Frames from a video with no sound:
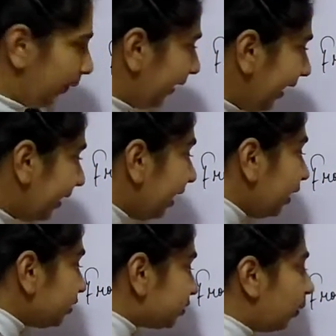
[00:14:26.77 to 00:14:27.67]
Okay,
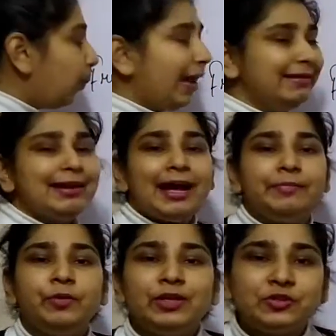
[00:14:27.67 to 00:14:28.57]
so when I
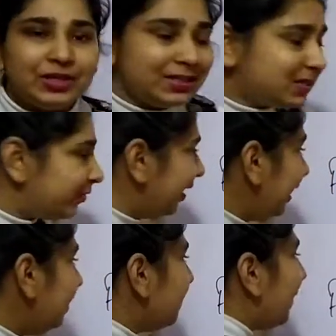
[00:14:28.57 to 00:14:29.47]
am
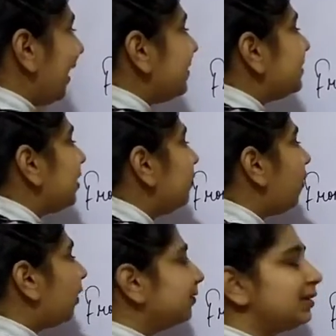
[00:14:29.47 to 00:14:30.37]
registering
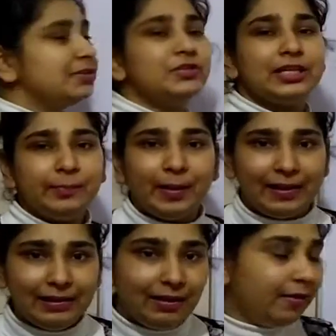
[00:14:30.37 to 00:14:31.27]
myself on the
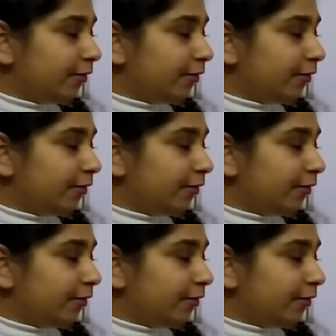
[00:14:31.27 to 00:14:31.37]
Gmail,